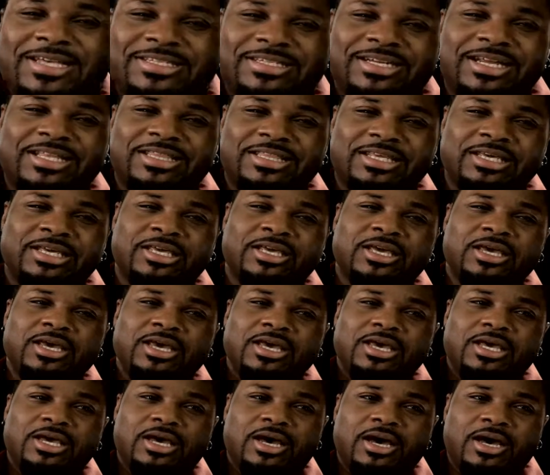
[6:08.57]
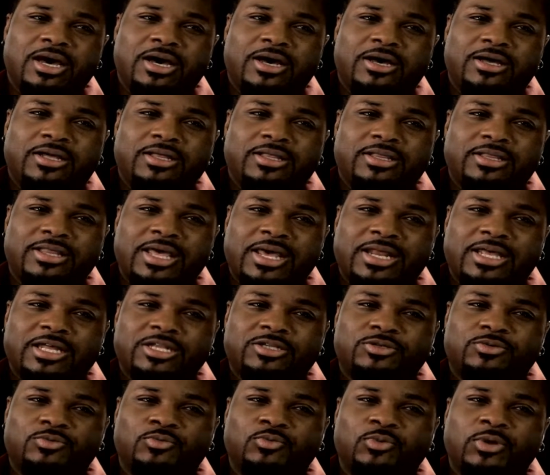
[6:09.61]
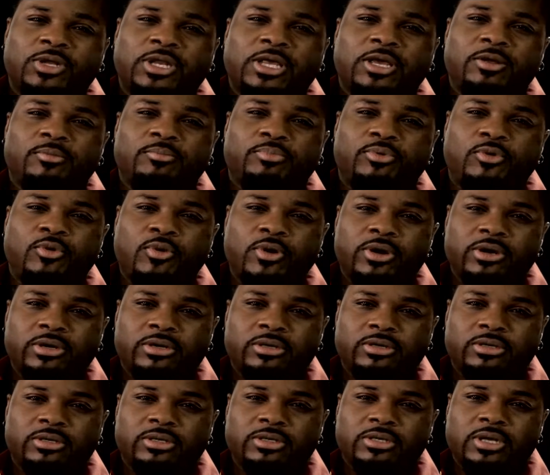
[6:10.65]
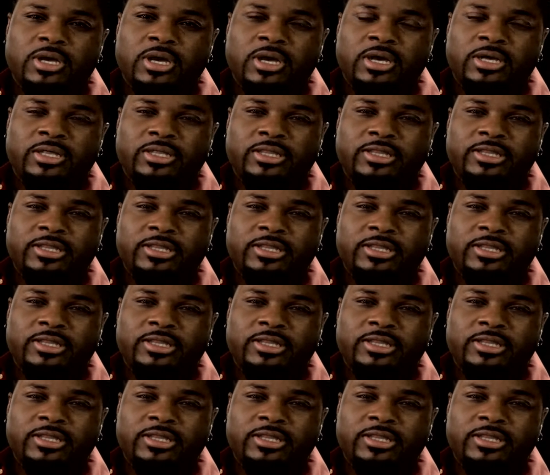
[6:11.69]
And I think uh, that it's really important uh,